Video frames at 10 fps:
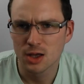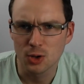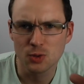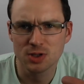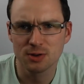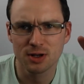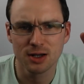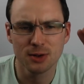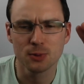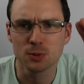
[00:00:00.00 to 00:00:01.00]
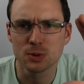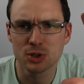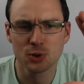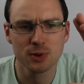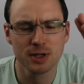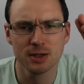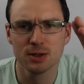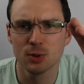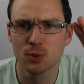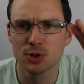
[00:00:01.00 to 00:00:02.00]
also like a little toy,
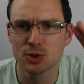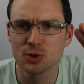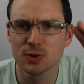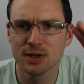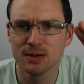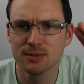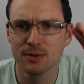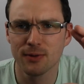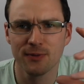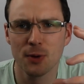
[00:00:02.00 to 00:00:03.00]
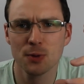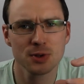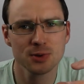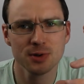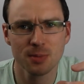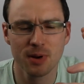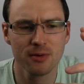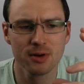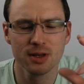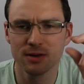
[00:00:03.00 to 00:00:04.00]
a wooden toy, a folk toy
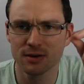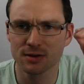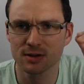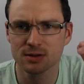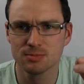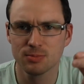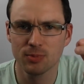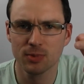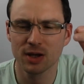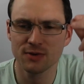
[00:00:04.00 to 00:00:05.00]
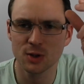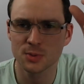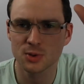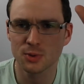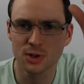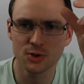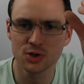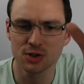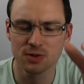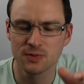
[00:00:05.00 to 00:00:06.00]
apparently, that gives the optical
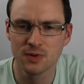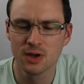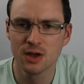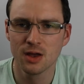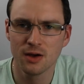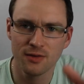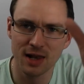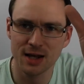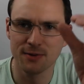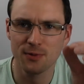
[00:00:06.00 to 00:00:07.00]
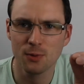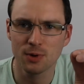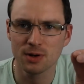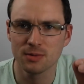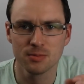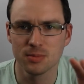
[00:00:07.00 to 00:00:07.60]
illusion of a ladder falling.